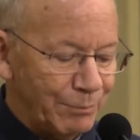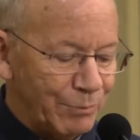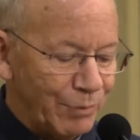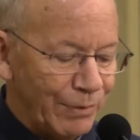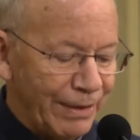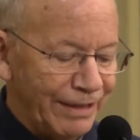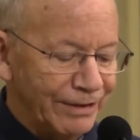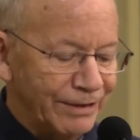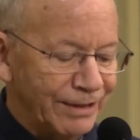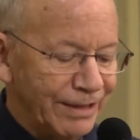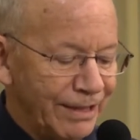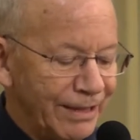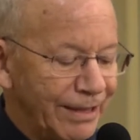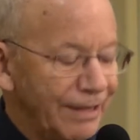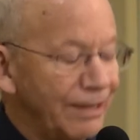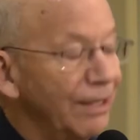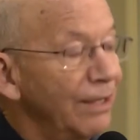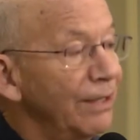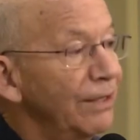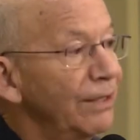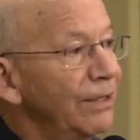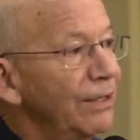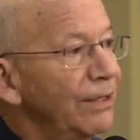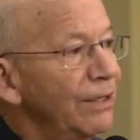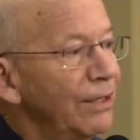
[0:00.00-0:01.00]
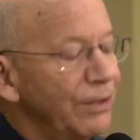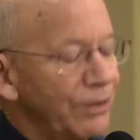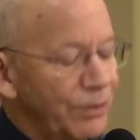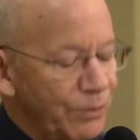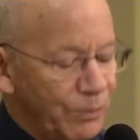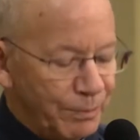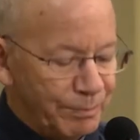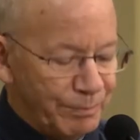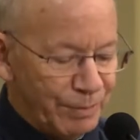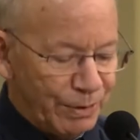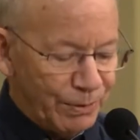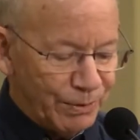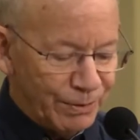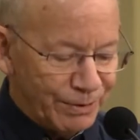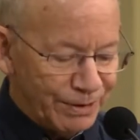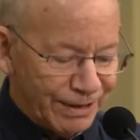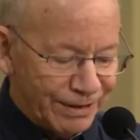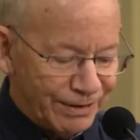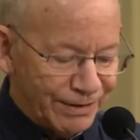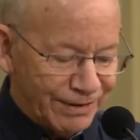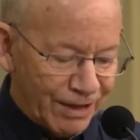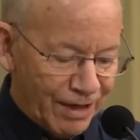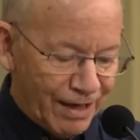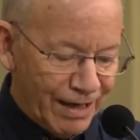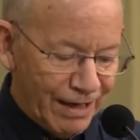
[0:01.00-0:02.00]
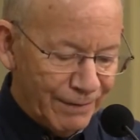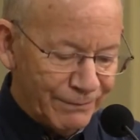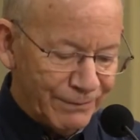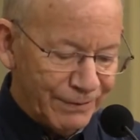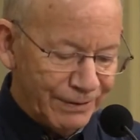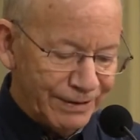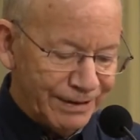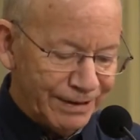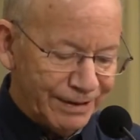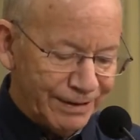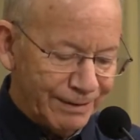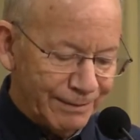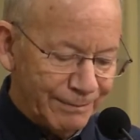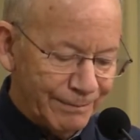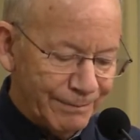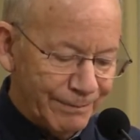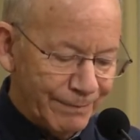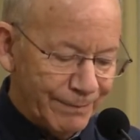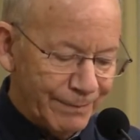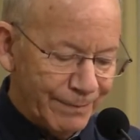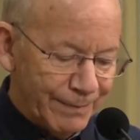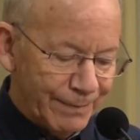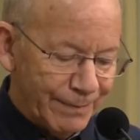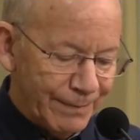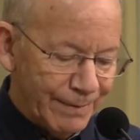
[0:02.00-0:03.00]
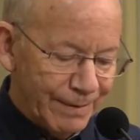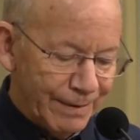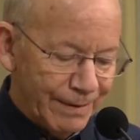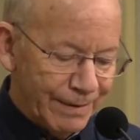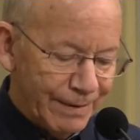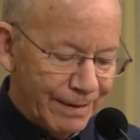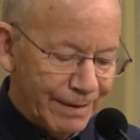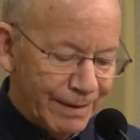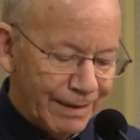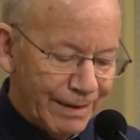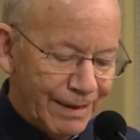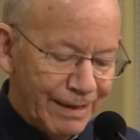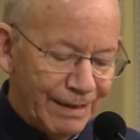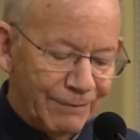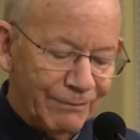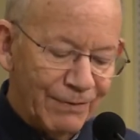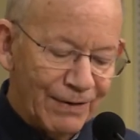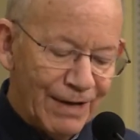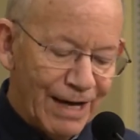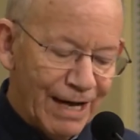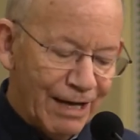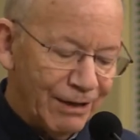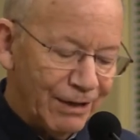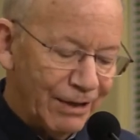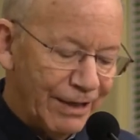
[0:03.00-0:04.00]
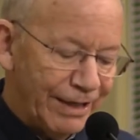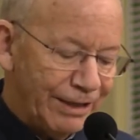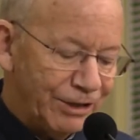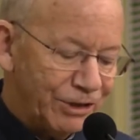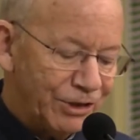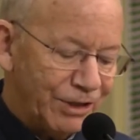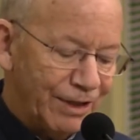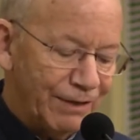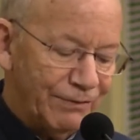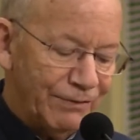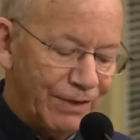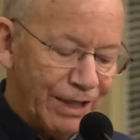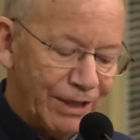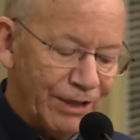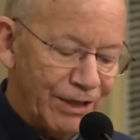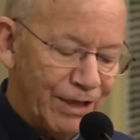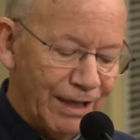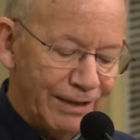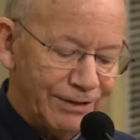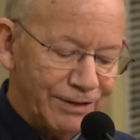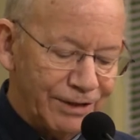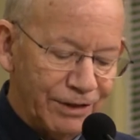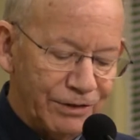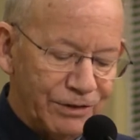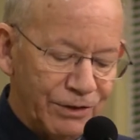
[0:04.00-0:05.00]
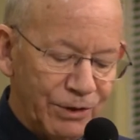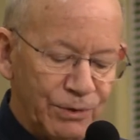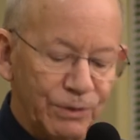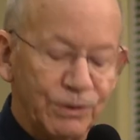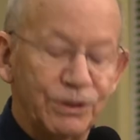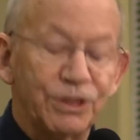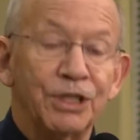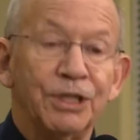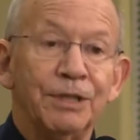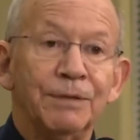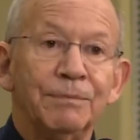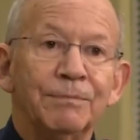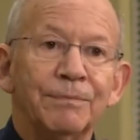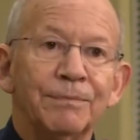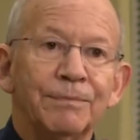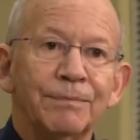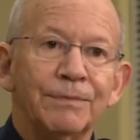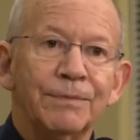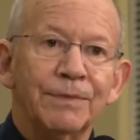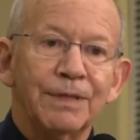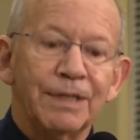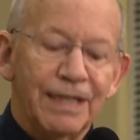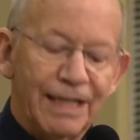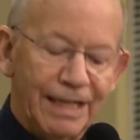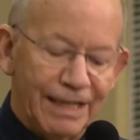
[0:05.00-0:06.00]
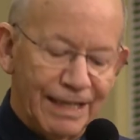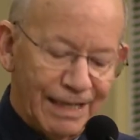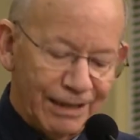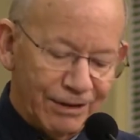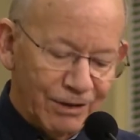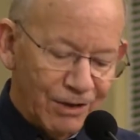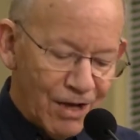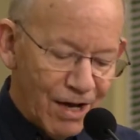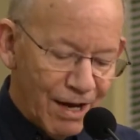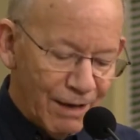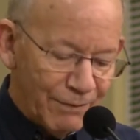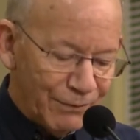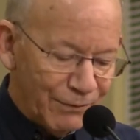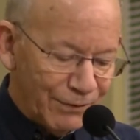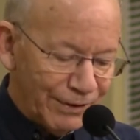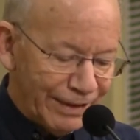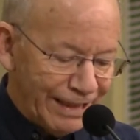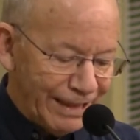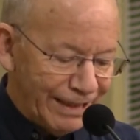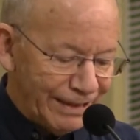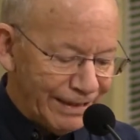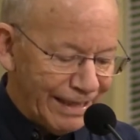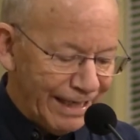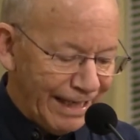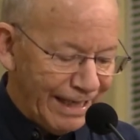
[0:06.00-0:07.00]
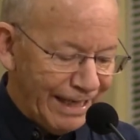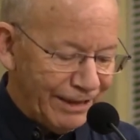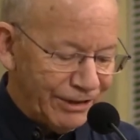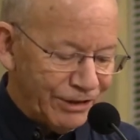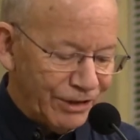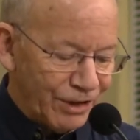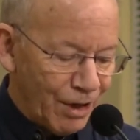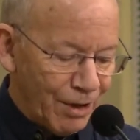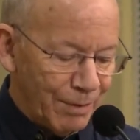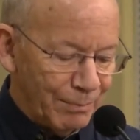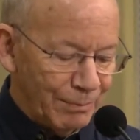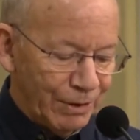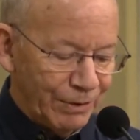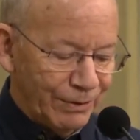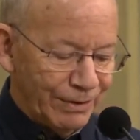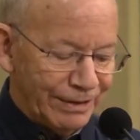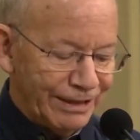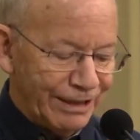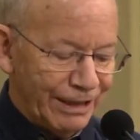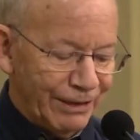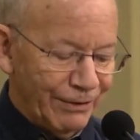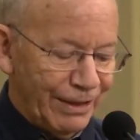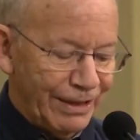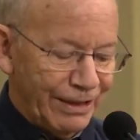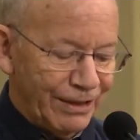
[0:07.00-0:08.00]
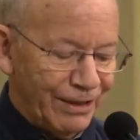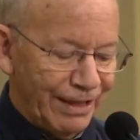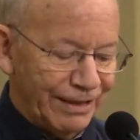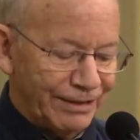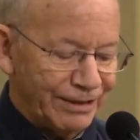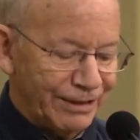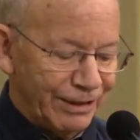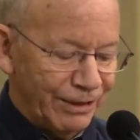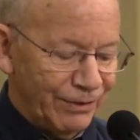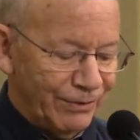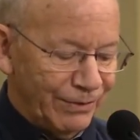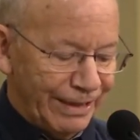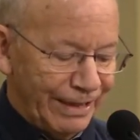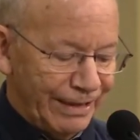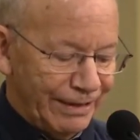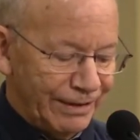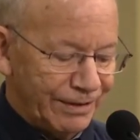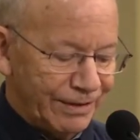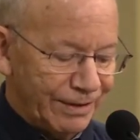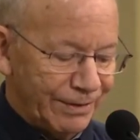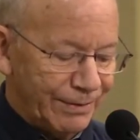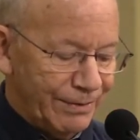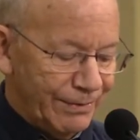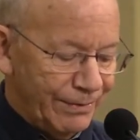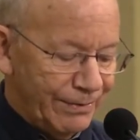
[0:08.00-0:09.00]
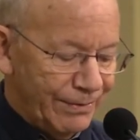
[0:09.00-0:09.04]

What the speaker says: president to abuse his office in violation of the Constitution and unlawfully engage our military in hostilities.